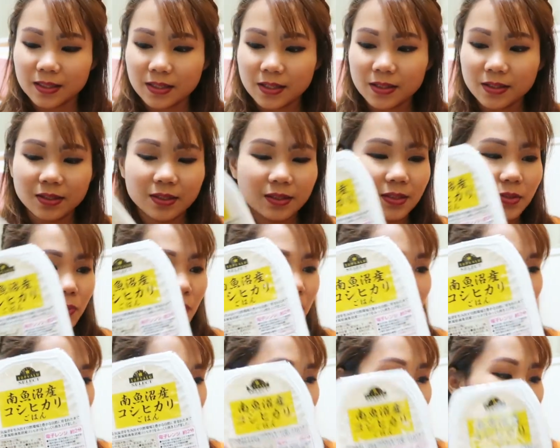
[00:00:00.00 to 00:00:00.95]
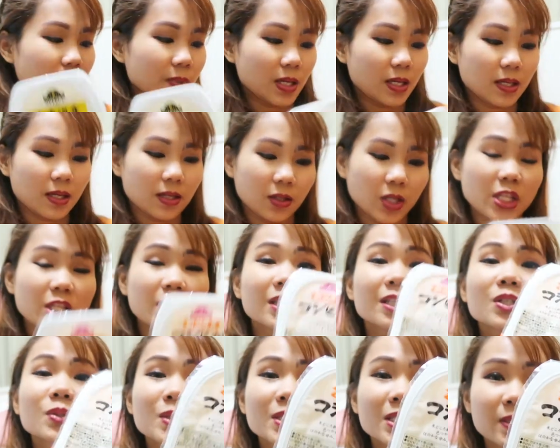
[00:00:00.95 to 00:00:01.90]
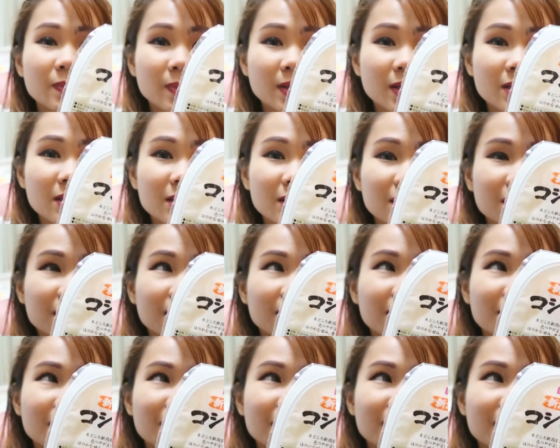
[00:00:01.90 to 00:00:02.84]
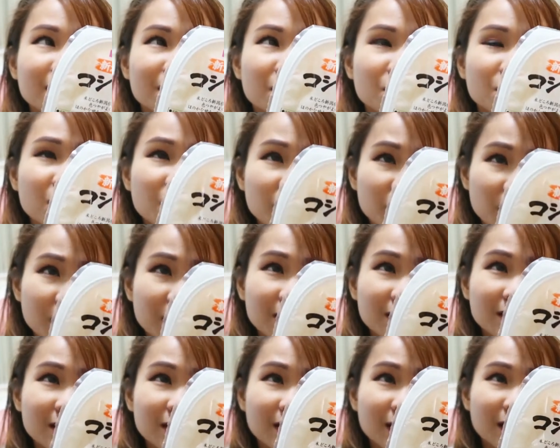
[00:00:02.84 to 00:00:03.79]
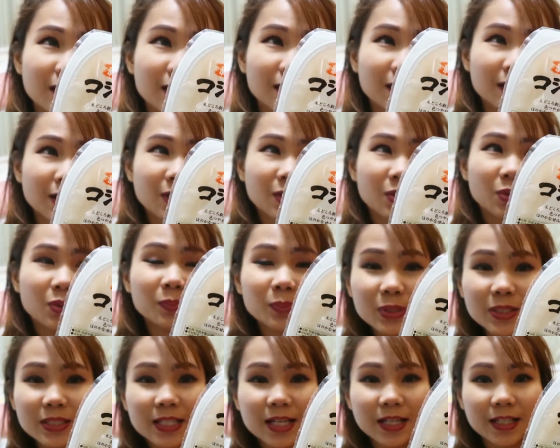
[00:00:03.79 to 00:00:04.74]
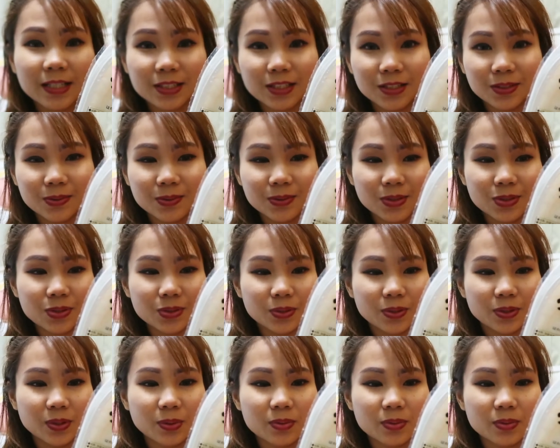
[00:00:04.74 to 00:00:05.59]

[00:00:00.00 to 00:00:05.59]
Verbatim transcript: I think this one's the I, I think this one's the best because it's the cheapest and ubos na agad siya dun sa store.